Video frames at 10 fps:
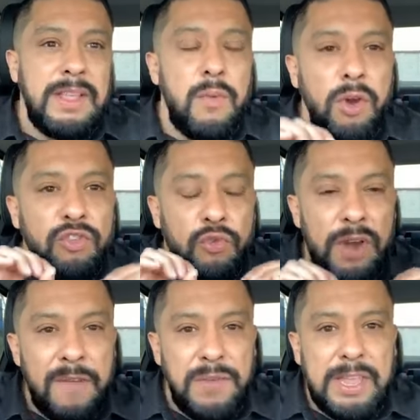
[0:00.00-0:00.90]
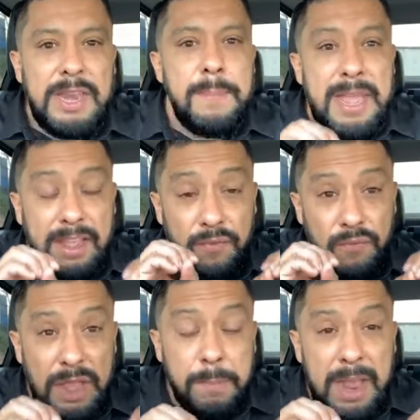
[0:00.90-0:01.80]
that they were trafficking,
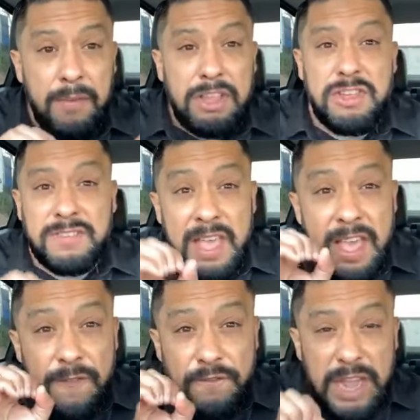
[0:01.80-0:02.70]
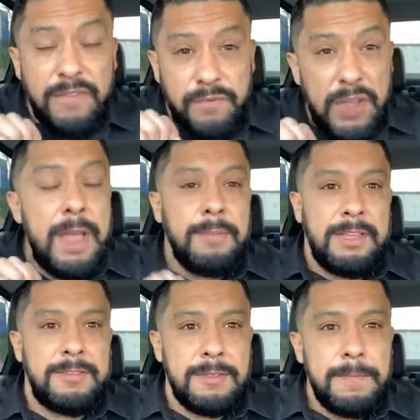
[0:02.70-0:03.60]
making fake marriages, fake
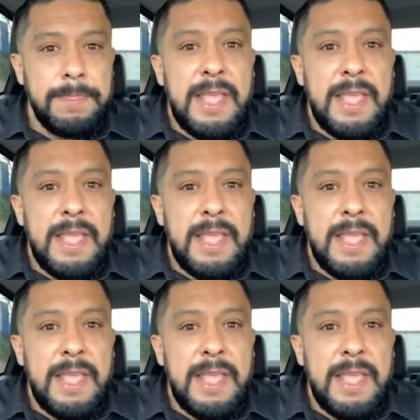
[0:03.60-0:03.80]
families,